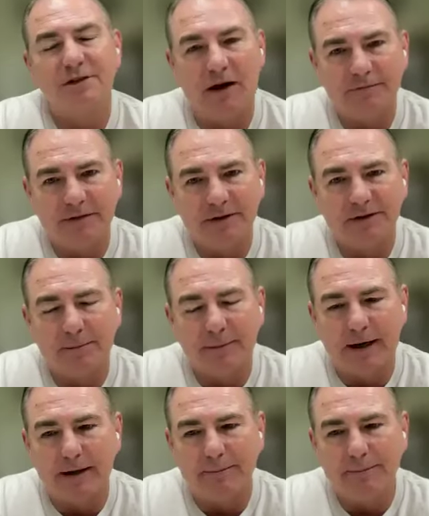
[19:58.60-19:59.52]
has some
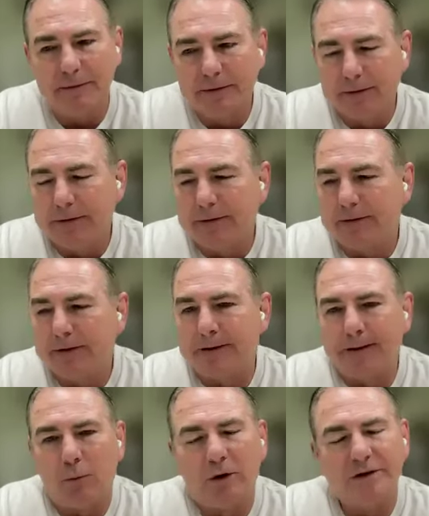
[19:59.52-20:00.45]
toughness about him.
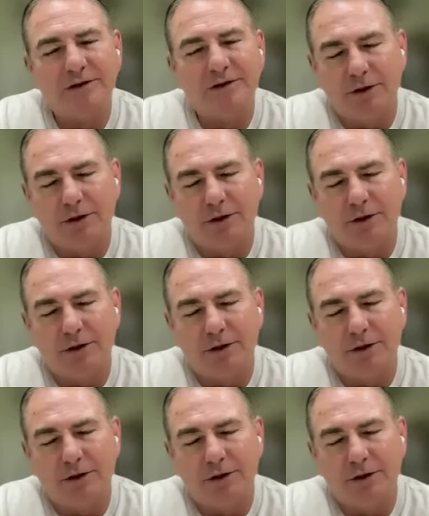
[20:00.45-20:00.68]
Uh,